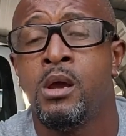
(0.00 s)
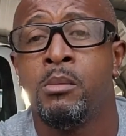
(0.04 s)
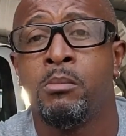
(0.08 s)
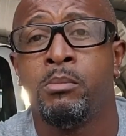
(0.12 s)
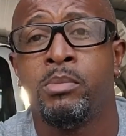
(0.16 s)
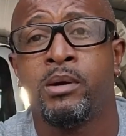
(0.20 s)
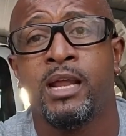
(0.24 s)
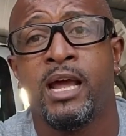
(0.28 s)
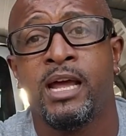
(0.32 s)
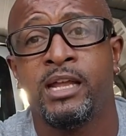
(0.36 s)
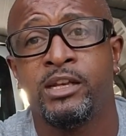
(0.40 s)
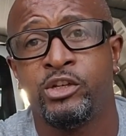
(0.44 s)

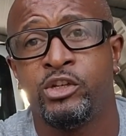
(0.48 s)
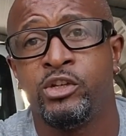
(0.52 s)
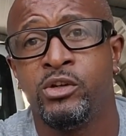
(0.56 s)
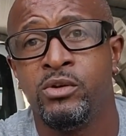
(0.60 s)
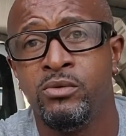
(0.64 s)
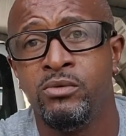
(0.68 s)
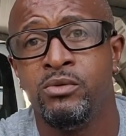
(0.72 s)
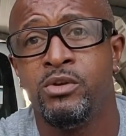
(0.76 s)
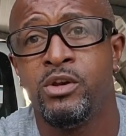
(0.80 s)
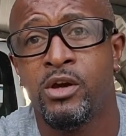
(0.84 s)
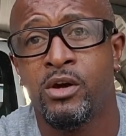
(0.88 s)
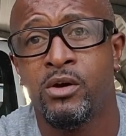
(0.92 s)
But I
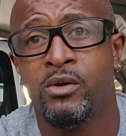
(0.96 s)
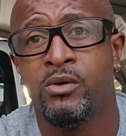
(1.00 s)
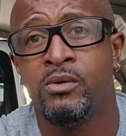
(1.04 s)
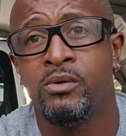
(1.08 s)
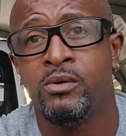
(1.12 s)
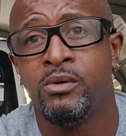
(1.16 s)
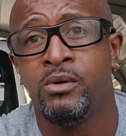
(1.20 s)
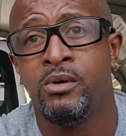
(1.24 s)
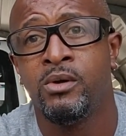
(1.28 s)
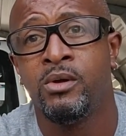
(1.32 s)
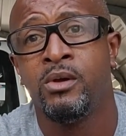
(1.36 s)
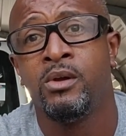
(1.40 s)
do know
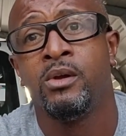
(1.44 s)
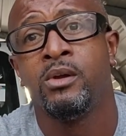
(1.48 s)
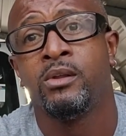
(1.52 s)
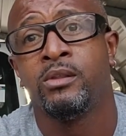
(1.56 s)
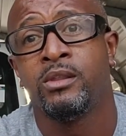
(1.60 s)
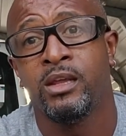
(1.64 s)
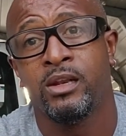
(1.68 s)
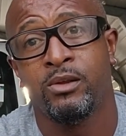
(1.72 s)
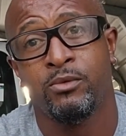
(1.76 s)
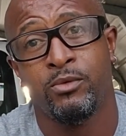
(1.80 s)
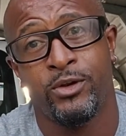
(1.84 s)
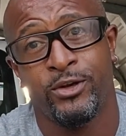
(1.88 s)

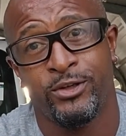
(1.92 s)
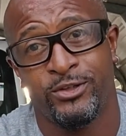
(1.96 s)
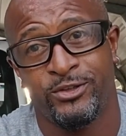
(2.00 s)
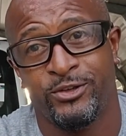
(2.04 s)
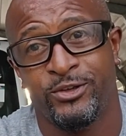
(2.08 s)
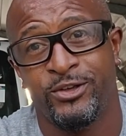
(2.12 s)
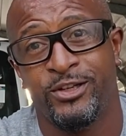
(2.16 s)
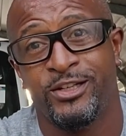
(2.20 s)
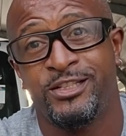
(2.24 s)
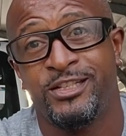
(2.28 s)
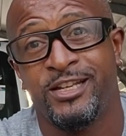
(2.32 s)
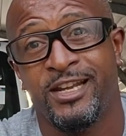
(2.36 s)
that it works on
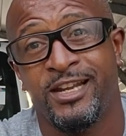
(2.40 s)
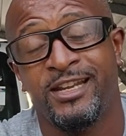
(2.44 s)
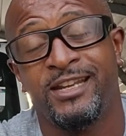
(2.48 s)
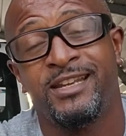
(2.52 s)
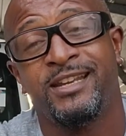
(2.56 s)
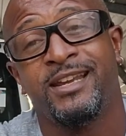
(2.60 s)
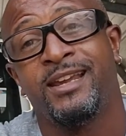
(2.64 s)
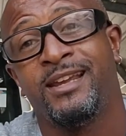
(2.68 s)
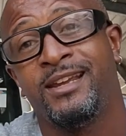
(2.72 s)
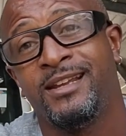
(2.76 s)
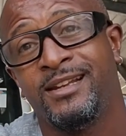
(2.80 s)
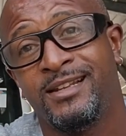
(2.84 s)
the
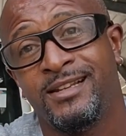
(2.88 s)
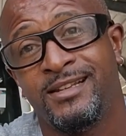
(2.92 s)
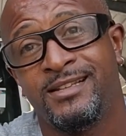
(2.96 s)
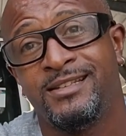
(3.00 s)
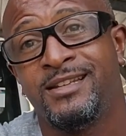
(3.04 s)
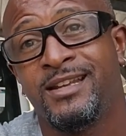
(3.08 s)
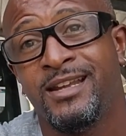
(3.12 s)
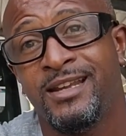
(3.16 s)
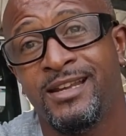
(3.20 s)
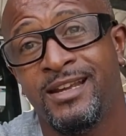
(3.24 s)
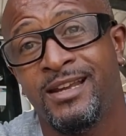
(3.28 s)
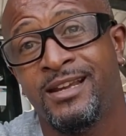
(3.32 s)
JK, the
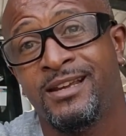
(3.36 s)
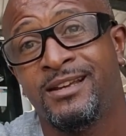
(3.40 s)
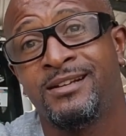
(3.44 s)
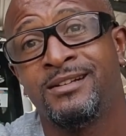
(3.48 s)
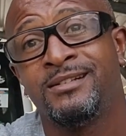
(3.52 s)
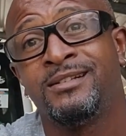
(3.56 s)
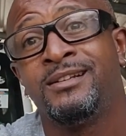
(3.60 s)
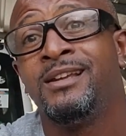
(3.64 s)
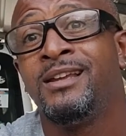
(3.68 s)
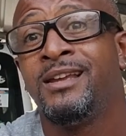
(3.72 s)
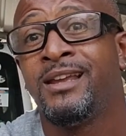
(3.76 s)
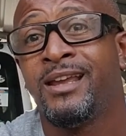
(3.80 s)

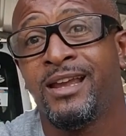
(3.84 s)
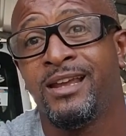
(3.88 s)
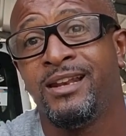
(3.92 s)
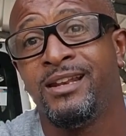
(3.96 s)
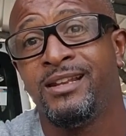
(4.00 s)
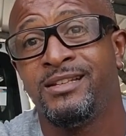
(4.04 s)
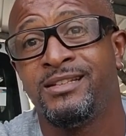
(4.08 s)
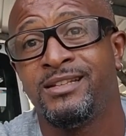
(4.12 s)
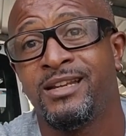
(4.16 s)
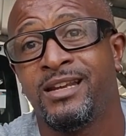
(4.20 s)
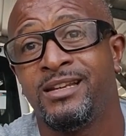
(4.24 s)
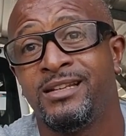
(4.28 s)
JL, and the
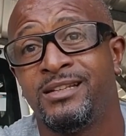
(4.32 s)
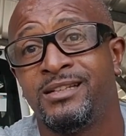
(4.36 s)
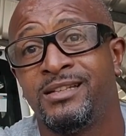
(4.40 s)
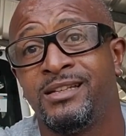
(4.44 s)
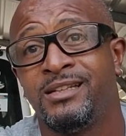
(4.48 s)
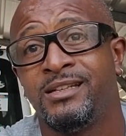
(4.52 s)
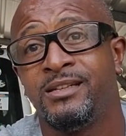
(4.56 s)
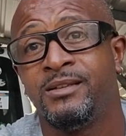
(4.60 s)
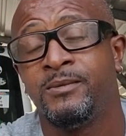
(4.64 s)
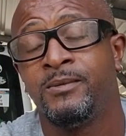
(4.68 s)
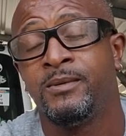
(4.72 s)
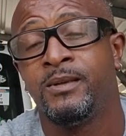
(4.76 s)

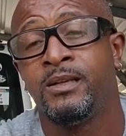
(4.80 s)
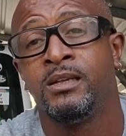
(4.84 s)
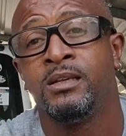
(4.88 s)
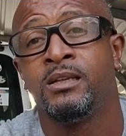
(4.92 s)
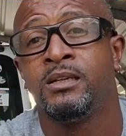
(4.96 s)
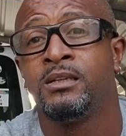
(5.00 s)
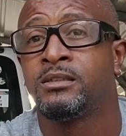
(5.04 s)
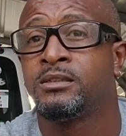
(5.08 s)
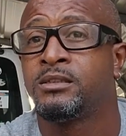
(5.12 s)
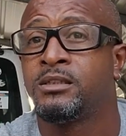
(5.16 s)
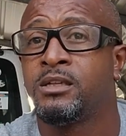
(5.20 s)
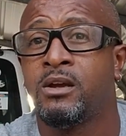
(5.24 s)
JT.
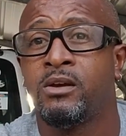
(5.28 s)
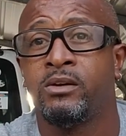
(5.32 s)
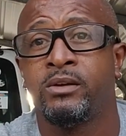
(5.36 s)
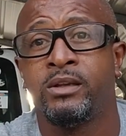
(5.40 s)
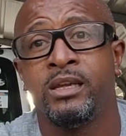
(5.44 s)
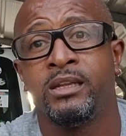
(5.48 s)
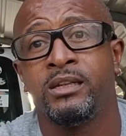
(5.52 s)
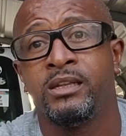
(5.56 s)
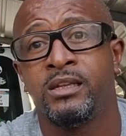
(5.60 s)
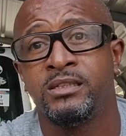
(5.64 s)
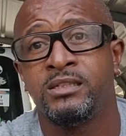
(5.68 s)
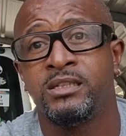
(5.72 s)
So y'all
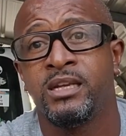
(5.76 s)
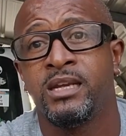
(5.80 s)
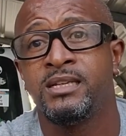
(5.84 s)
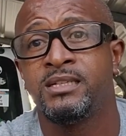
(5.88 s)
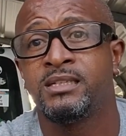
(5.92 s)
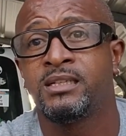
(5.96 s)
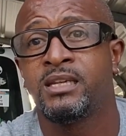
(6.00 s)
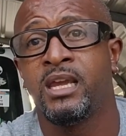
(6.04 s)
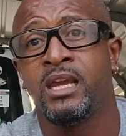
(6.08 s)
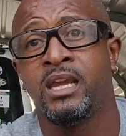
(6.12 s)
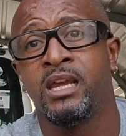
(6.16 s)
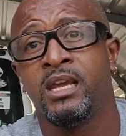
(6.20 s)
get the
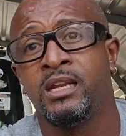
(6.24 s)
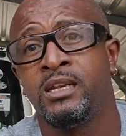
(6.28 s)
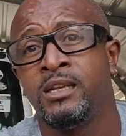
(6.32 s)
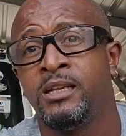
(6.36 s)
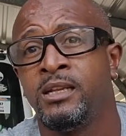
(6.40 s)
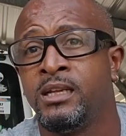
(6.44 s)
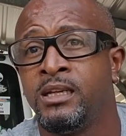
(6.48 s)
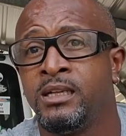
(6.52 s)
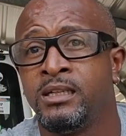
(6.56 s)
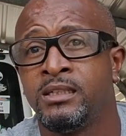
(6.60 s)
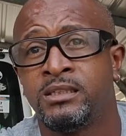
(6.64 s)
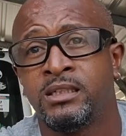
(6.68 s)
J-Scan,
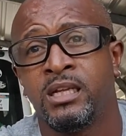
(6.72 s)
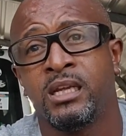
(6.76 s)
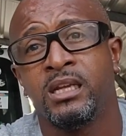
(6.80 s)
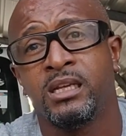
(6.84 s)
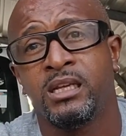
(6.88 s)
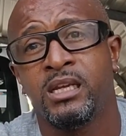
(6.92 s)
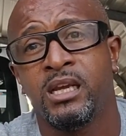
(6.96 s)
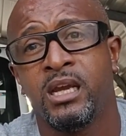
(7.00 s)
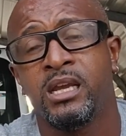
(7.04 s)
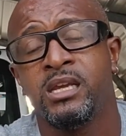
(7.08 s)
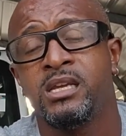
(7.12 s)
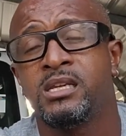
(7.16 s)
take
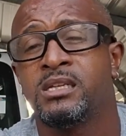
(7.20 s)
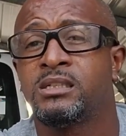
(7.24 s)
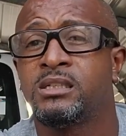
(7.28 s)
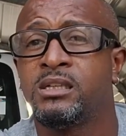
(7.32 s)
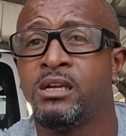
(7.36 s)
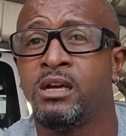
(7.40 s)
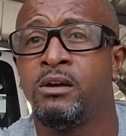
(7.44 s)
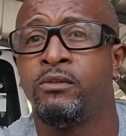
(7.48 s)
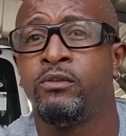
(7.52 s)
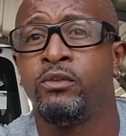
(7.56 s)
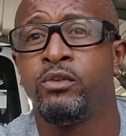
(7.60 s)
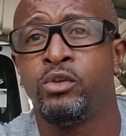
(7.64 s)
care of your
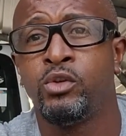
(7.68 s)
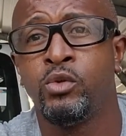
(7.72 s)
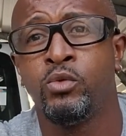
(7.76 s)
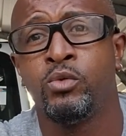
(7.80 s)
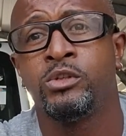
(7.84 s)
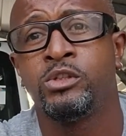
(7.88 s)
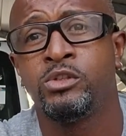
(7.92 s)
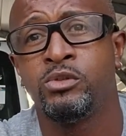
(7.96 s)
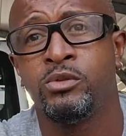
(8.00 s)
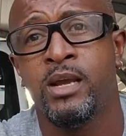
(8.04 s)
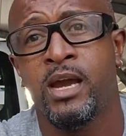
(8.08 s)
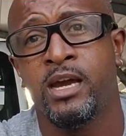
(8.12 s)
stuff, do
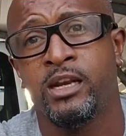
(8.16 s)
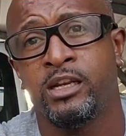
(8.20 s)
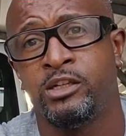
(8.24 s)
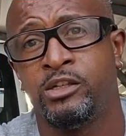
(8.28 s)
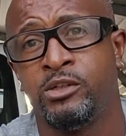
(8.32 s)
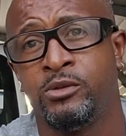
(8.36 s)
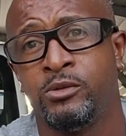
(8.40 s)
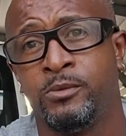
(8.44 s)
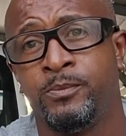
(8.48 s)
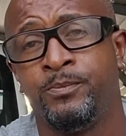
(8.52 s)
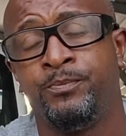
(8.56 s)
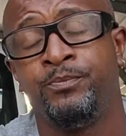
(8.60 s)
what you got to
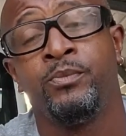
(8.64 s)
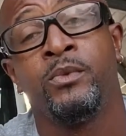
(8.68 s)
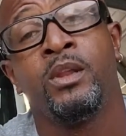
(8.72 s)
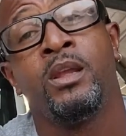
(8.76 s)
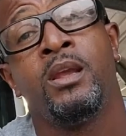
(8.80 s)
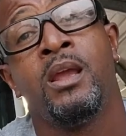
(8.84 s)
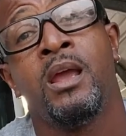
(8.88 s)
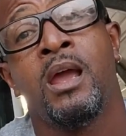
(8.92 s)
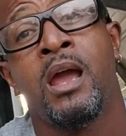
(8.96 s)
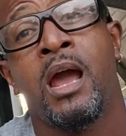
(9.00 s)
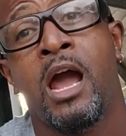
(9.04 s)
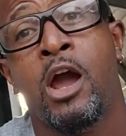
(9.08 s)
do.
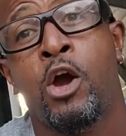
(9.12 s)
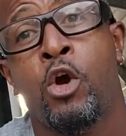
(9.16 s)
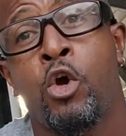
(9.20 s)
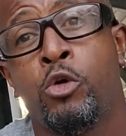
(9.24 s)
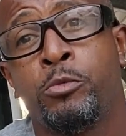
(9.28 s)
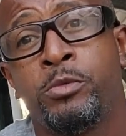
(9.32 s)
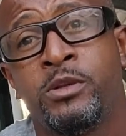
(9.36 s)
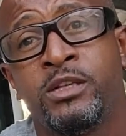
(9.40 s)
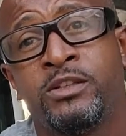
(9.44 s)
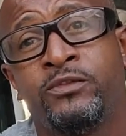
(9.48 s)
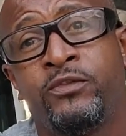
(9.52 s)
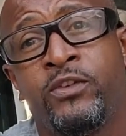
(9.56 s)
I
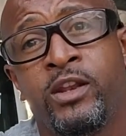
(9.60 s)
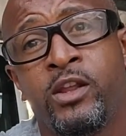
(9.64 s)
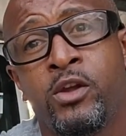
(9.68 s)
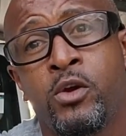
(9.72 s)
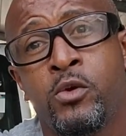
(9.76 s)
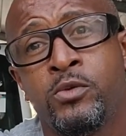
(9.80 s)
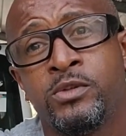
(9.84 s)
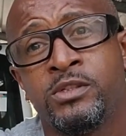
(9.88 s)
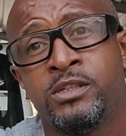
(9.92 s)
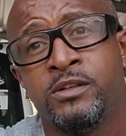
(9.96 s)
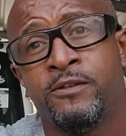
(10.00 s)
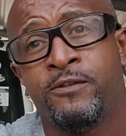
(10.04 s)
hope this video
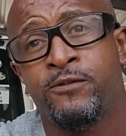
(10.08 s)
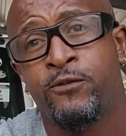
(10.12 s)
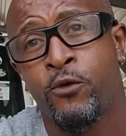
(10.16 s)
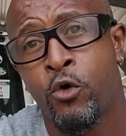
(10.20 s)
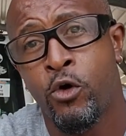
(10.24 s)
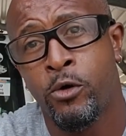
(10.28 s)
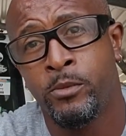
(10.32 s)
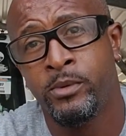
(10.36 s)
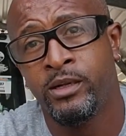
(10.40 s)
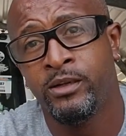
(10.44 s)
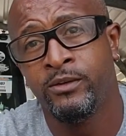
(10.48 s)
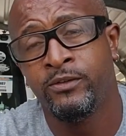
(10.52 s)
was
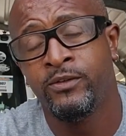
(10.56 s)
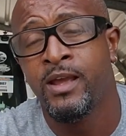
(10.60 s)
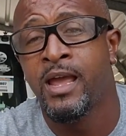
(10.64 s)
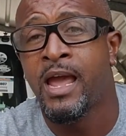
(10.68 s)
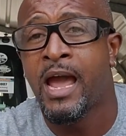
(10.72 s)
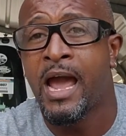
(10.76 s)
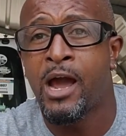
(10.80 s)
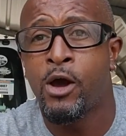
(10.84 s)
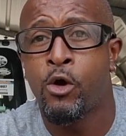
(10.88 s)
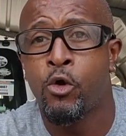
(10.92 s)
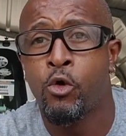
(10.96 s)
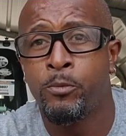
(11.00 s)
informative.
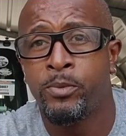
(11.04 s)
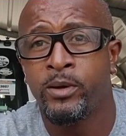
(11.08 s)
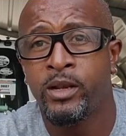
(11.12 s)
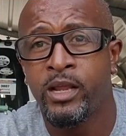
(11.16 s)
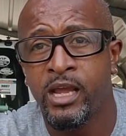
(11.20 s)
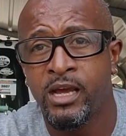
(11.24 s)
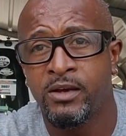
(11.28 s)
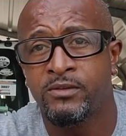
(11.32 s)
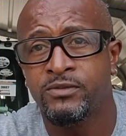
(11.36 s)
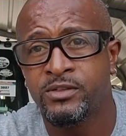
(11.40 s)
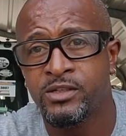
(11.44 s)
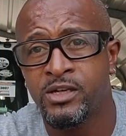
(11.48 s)
I hope it
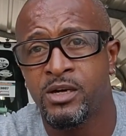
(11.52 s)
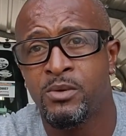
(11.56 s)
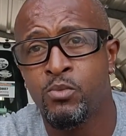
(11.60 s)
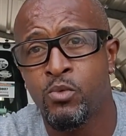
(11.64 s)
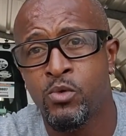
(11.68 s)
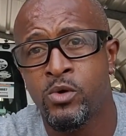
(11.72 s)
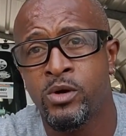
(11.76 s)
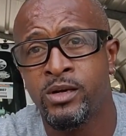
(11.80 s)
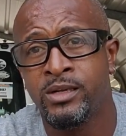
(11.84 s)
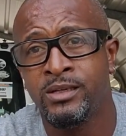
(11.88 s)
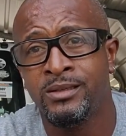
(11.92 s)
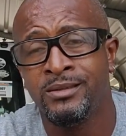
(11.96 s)
helped
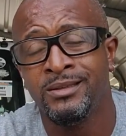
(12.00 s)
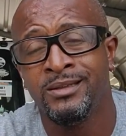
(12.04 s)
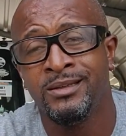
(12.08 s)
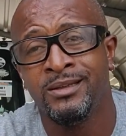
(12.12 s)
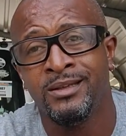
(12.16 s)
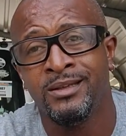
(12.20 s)
someone.